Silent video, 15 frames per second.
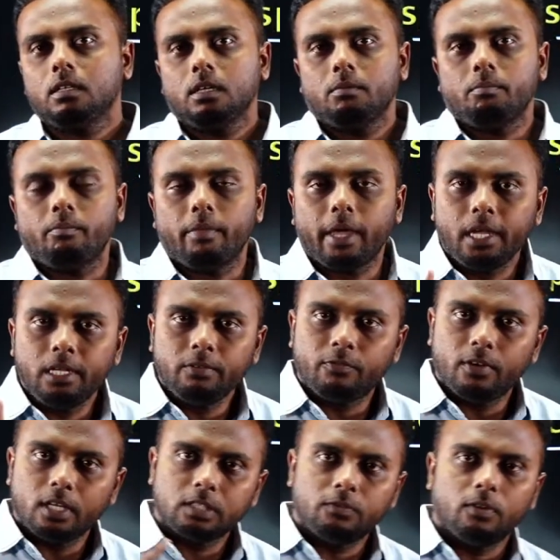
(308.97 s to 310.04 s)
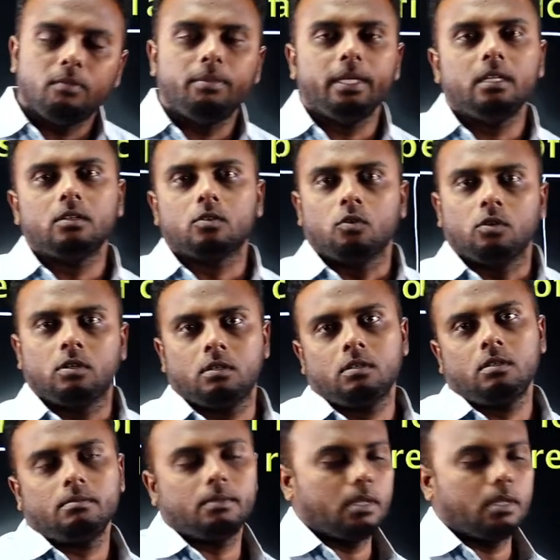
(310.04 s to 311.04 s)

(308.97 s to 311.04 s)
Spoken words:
main flux will be in rotor,